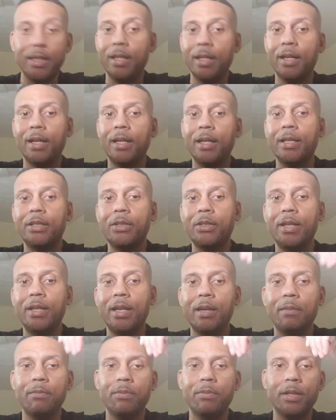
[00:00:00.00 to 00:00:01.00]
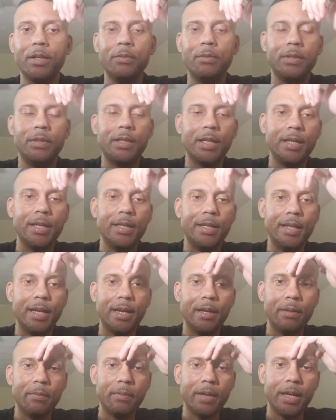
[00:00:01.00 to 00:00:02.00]
Yeah, I guess you can't breathe with that
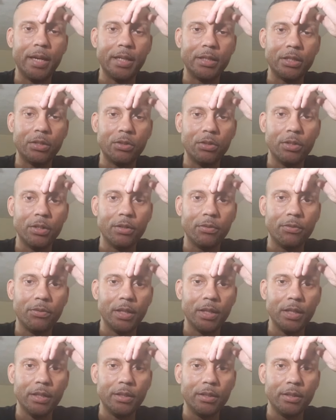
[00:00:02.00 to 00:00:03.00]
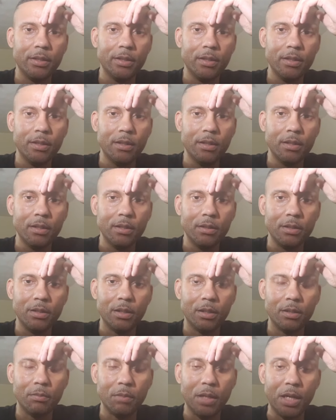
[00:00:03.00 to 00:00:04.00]
damn mask on your face.
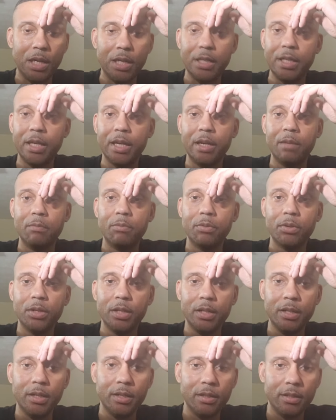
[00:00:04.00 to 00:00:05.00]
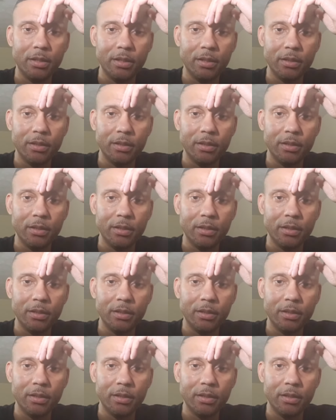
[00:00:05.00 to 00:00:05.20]
Talking about, "I can't breathe."